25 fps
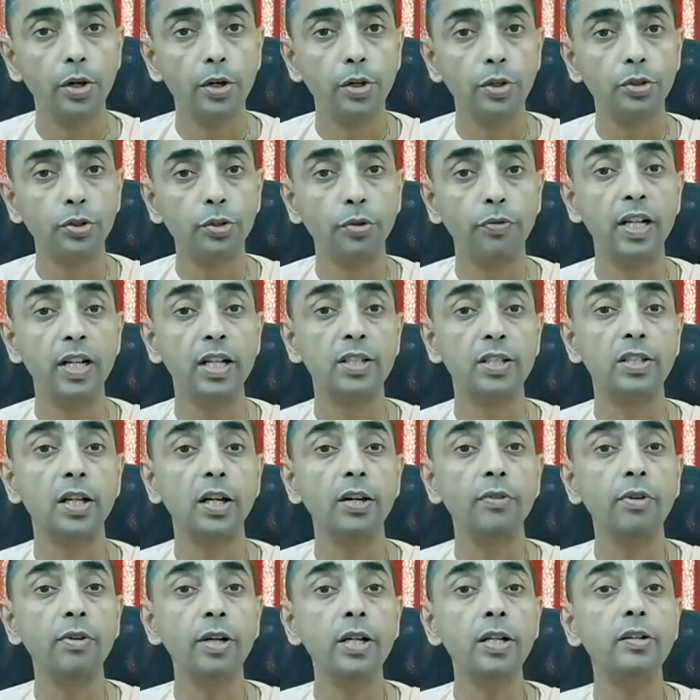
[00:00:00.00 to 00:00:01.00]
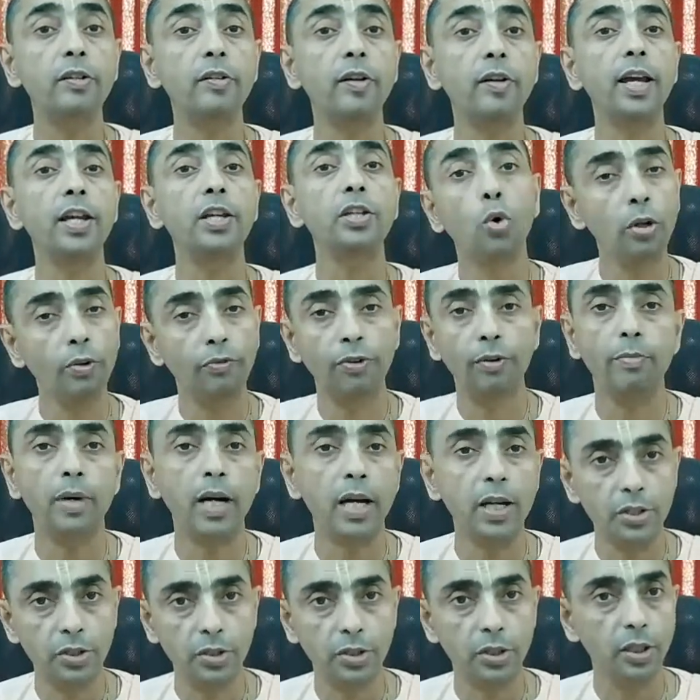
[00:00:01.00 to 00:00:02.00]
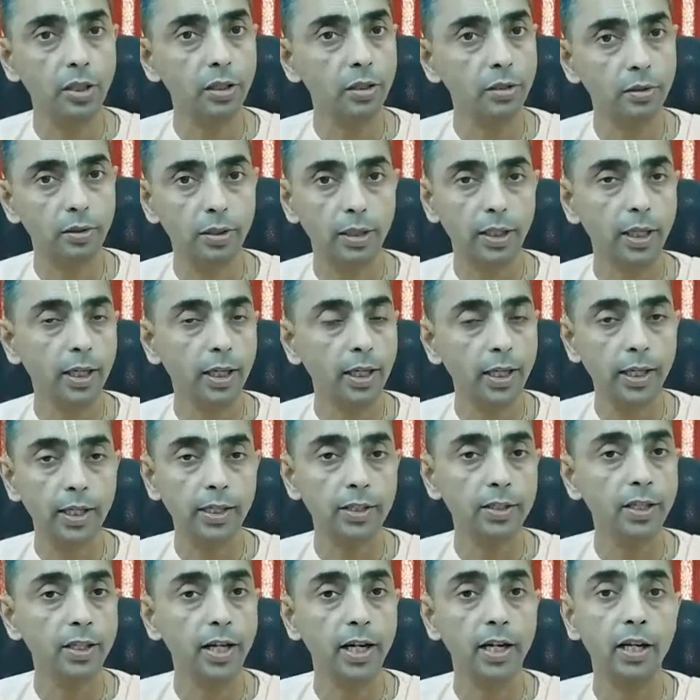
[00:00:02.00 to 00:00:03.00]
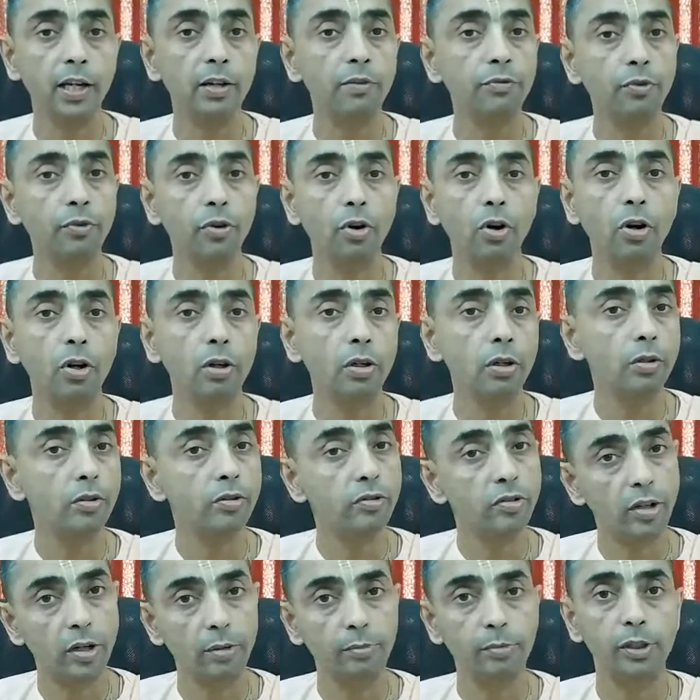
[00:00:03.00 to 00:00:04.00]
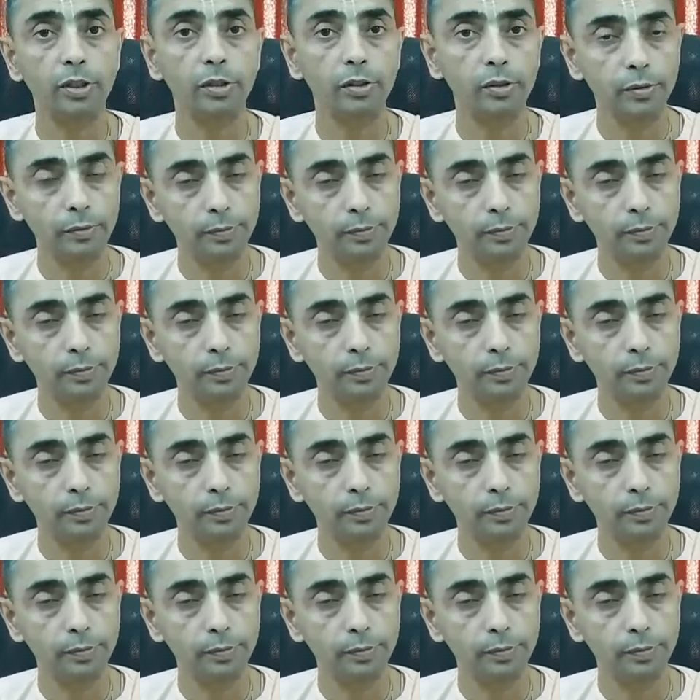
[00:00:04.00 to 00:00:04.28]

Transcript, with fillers: So when a servant tries for master, he is heading for trouble.